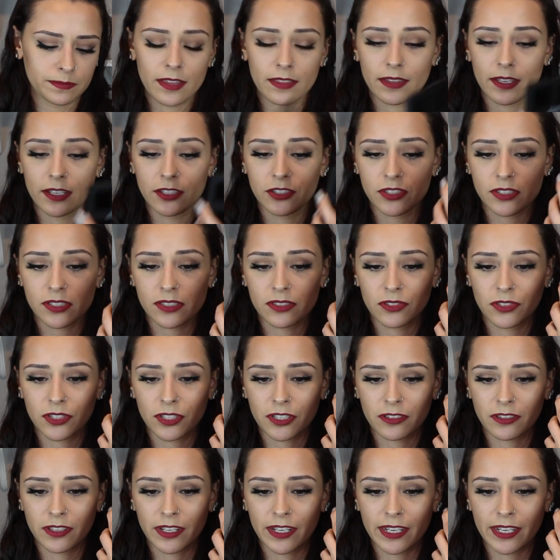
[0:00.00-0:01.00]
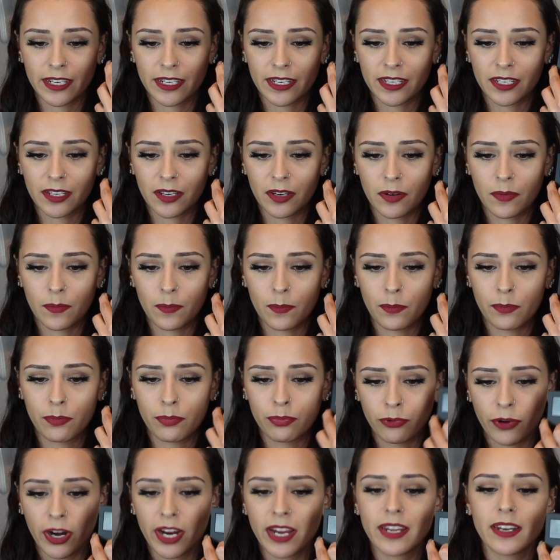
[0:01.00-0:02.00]
They just look like
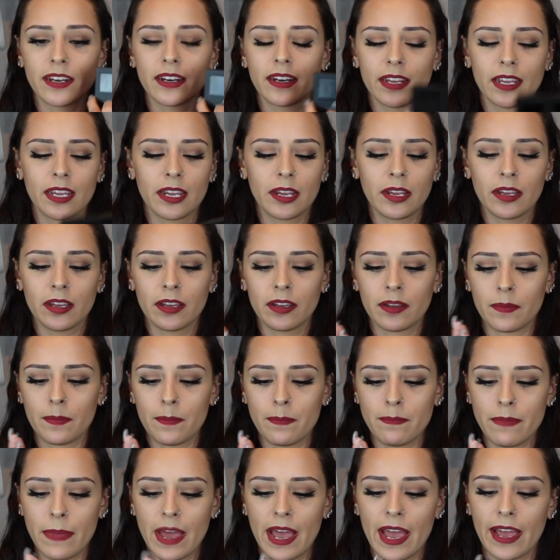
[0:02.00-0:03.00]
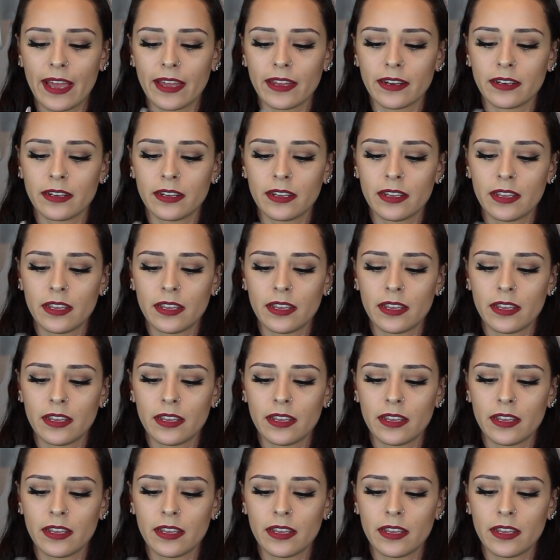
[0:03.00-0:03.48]
brightening matte